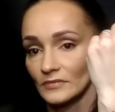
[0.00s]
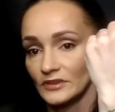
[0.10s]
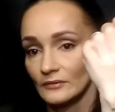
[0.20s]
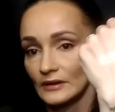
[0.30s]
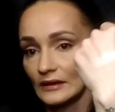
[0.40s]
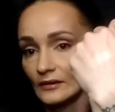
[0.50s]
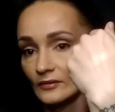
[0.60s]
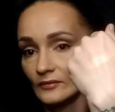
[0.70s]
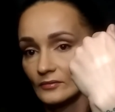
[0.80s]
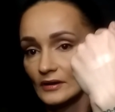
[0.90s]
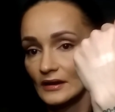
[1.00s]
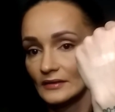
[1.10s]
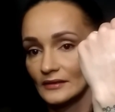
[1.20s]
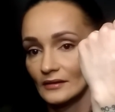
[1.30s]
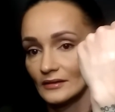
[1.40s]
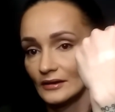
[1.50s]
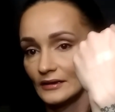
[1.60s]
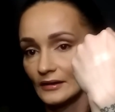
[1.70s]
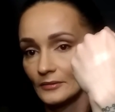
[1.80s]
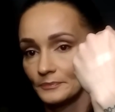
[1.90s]
Let's see if we can get it right there.
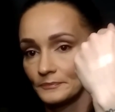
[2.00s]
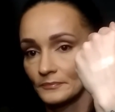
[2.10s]
There you go.